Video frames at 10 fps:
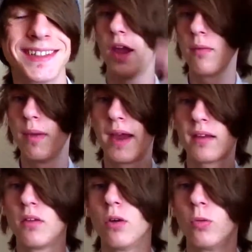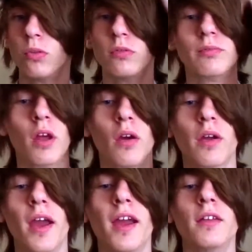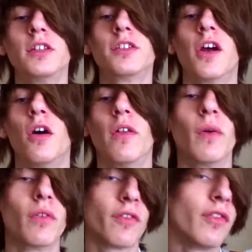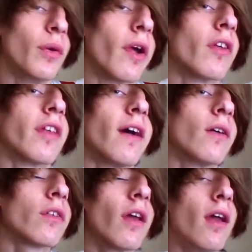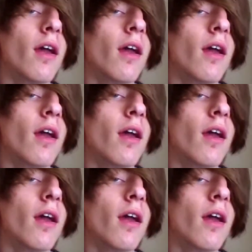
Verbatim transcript: And back to normal. Okay, so that was a few hairstyles,